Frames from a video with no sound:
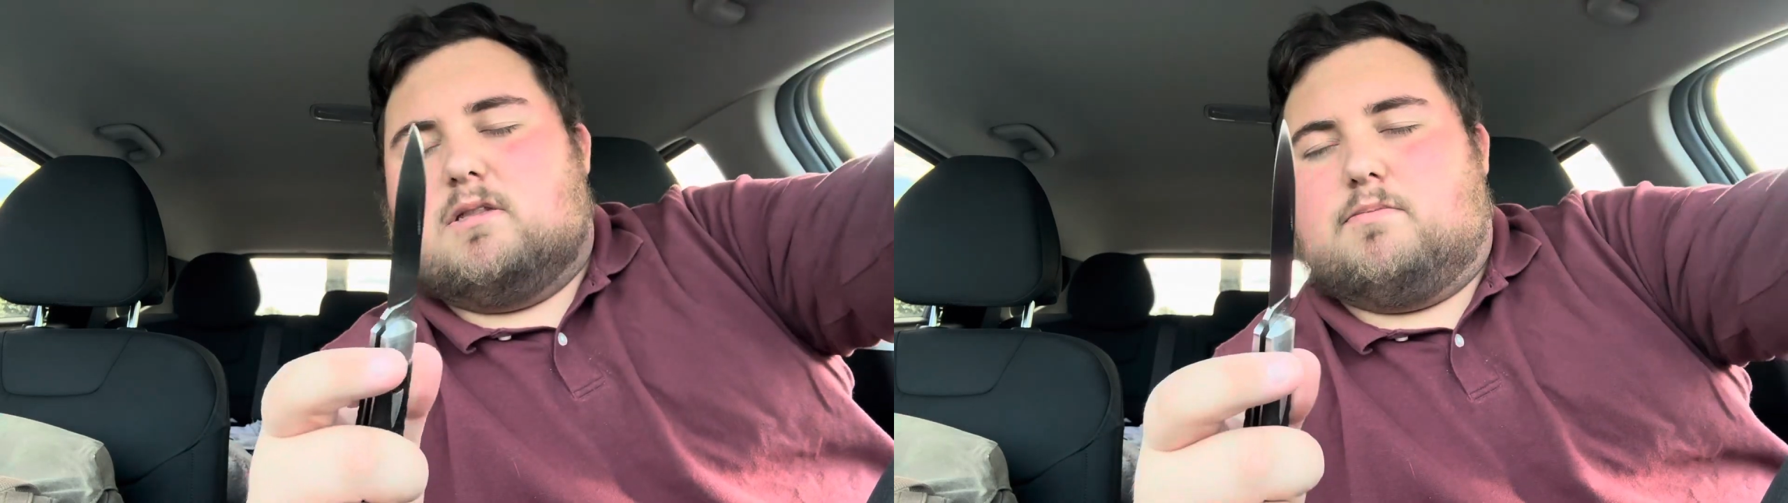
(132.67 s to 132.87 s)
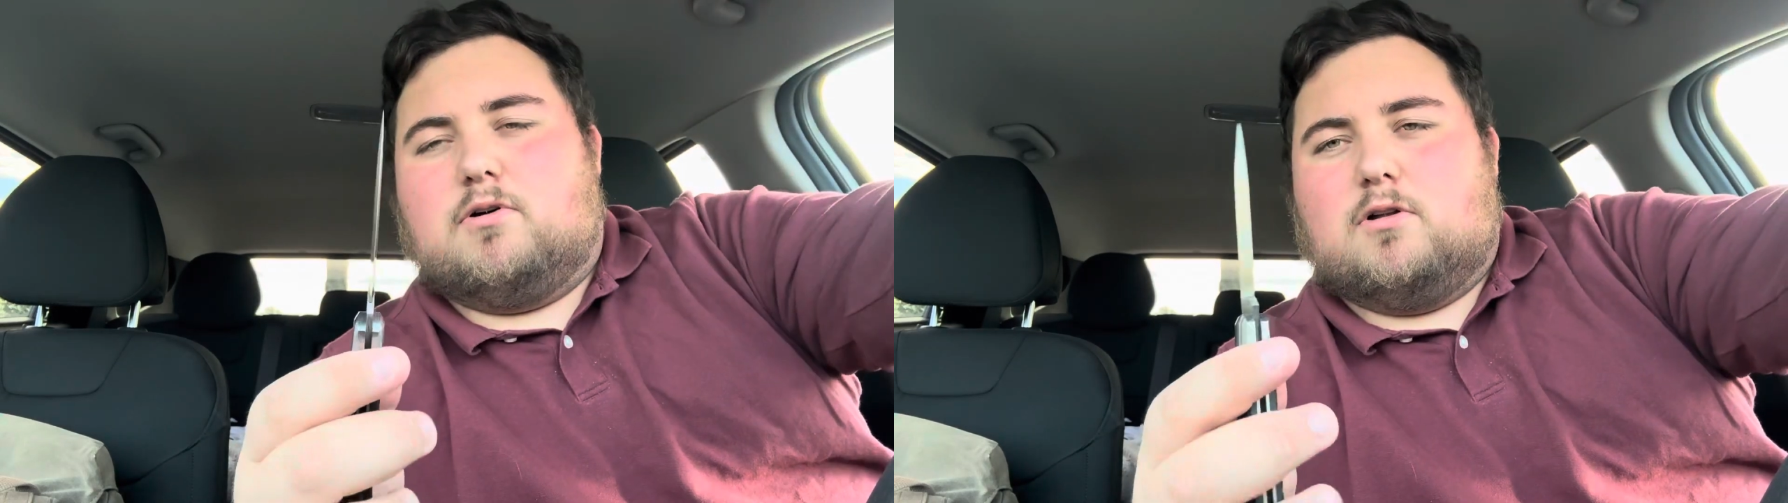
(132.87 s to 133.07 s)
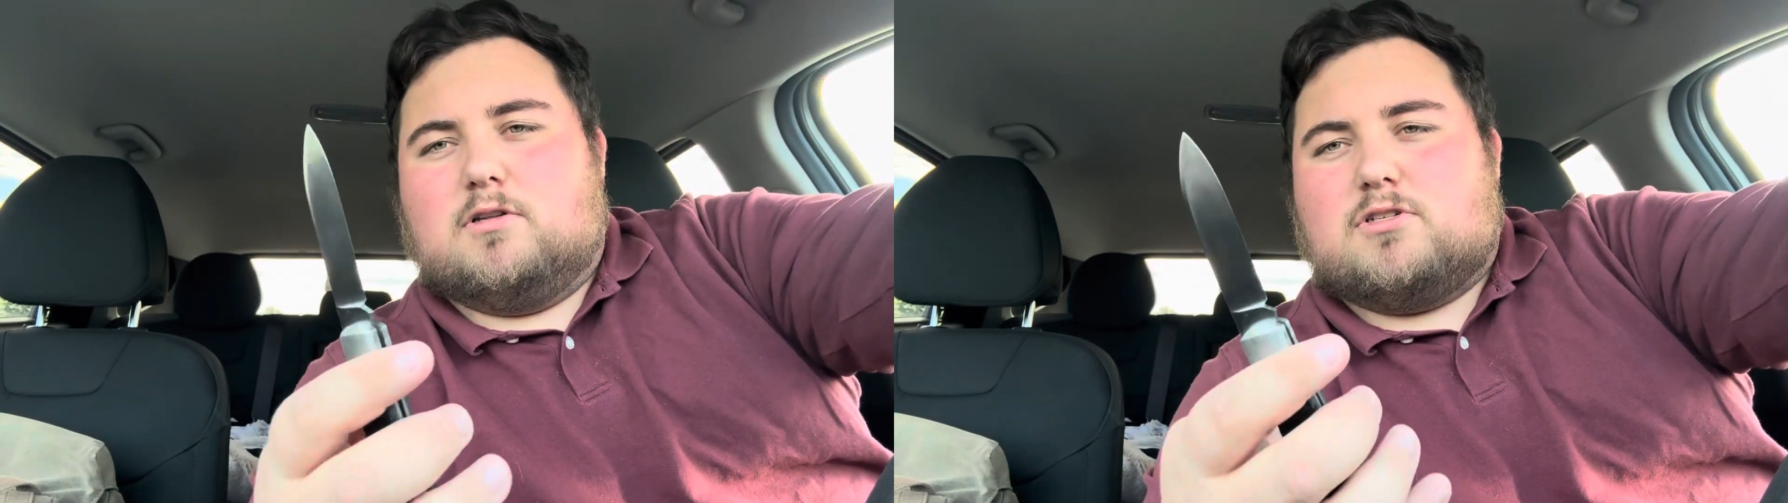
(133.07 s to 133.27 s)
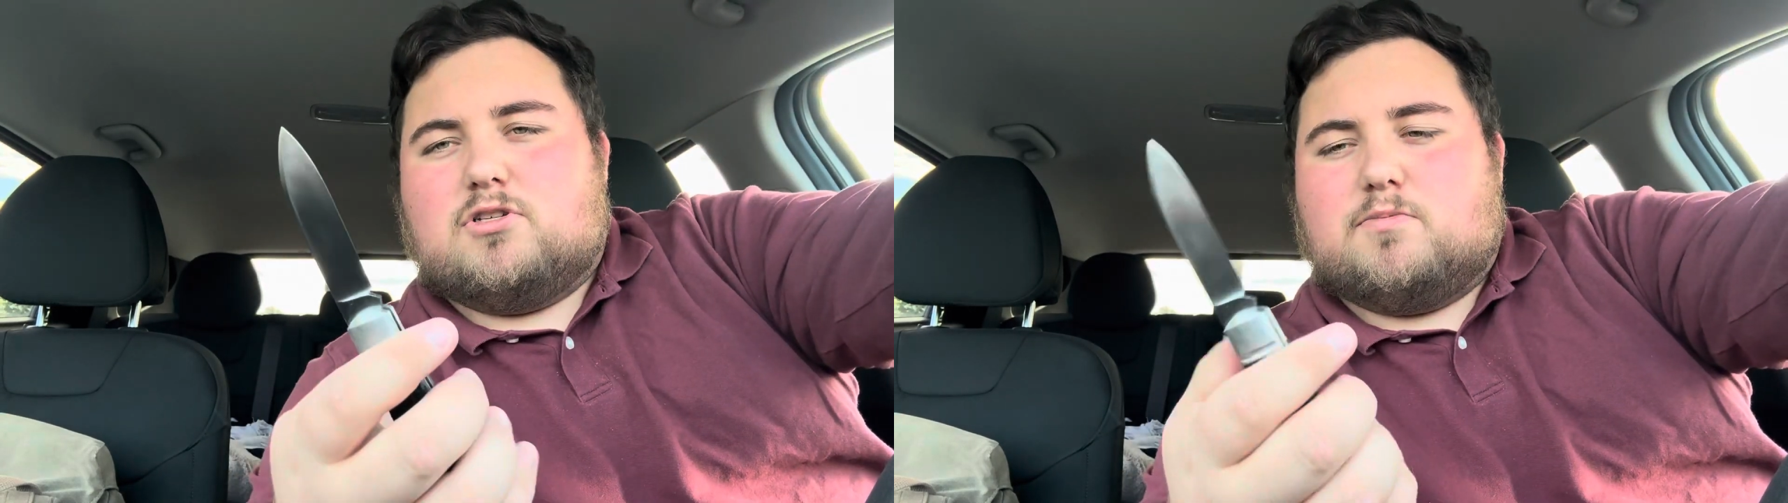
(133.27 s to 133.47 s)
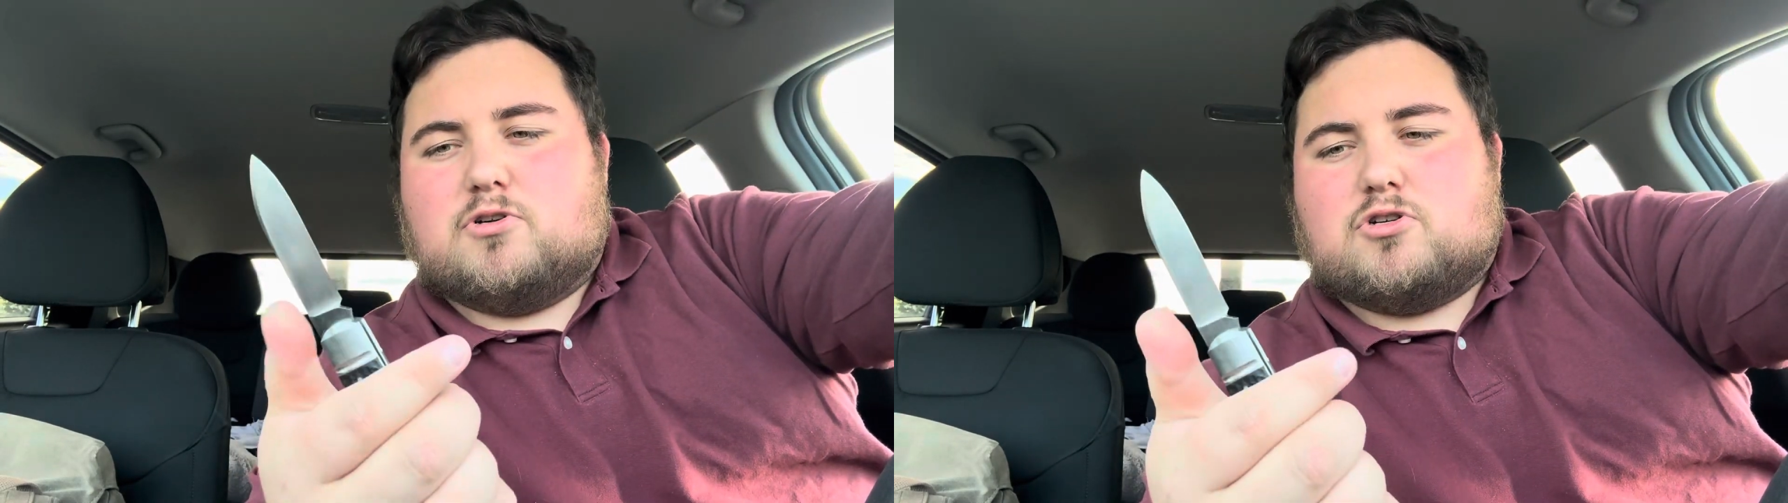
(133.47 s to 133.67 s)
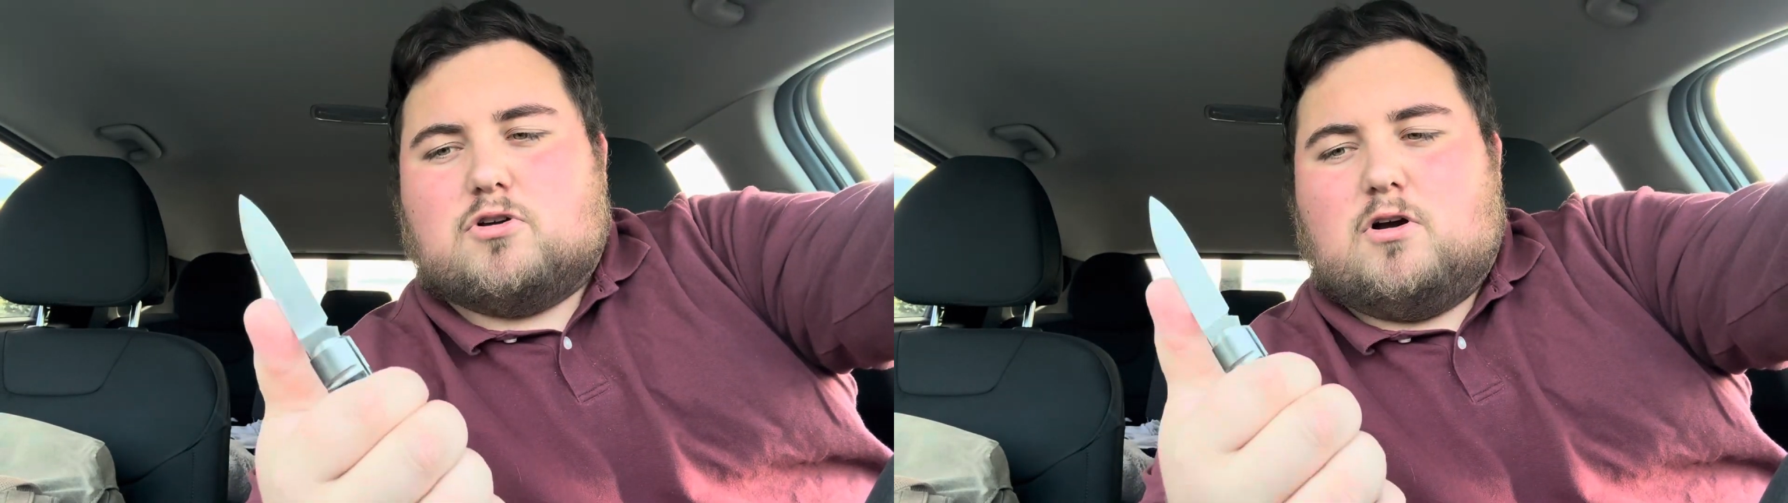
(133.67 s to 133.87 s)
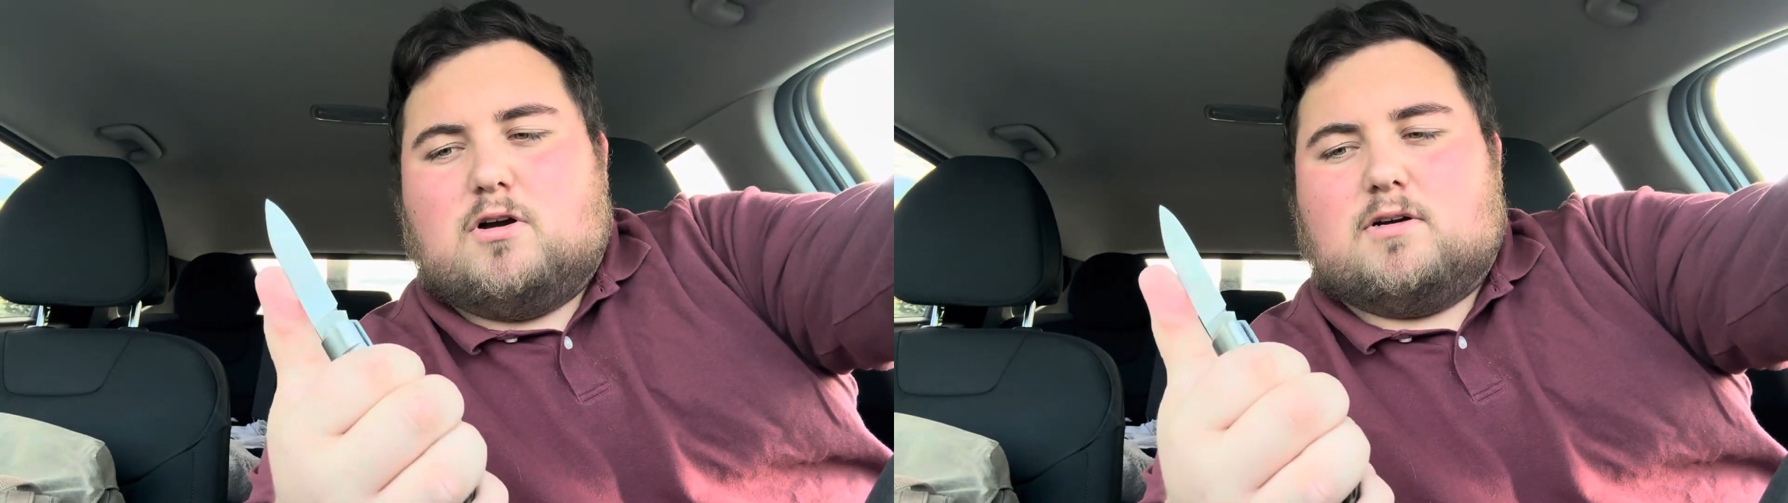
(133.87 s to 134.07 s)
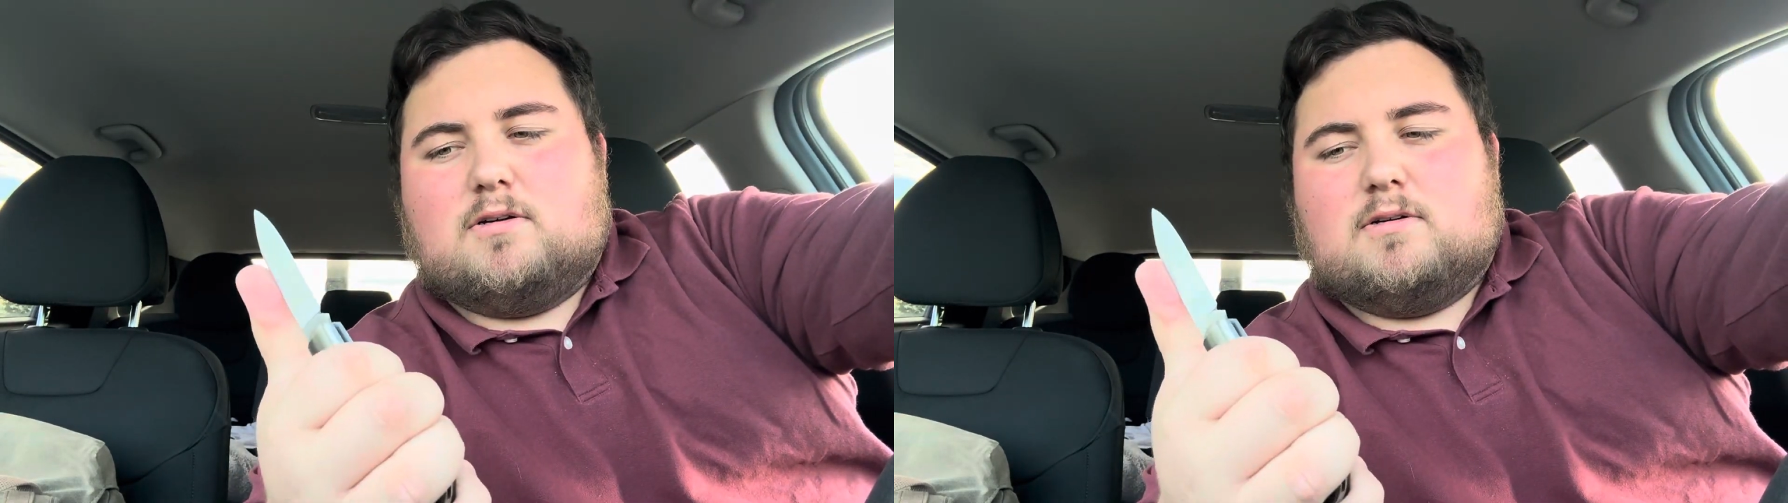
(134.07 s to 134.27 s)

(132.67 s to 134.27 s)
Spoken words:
pull is super strong,